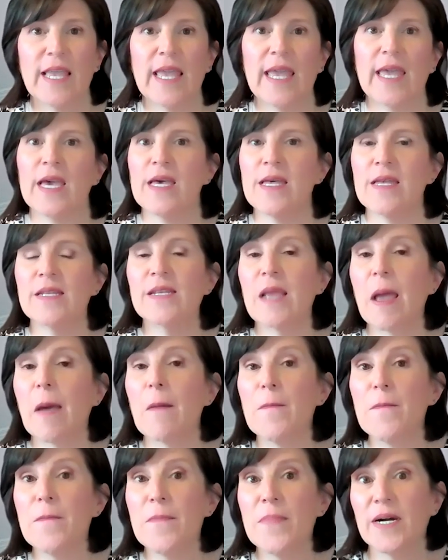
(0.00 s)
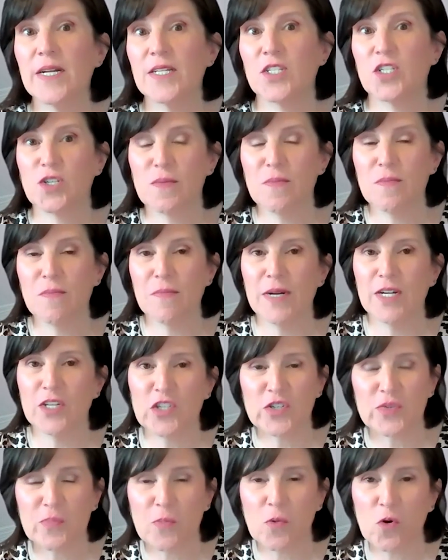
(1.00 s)
and much,
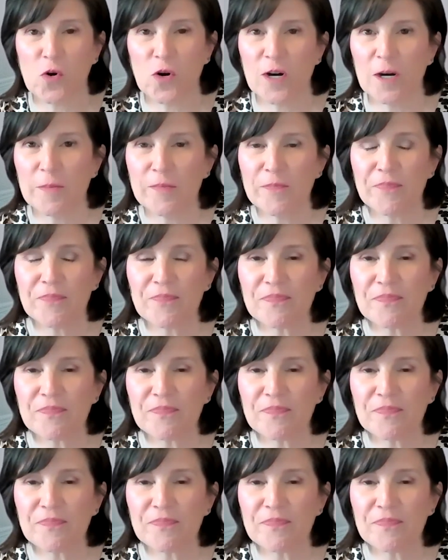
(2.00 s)
much more.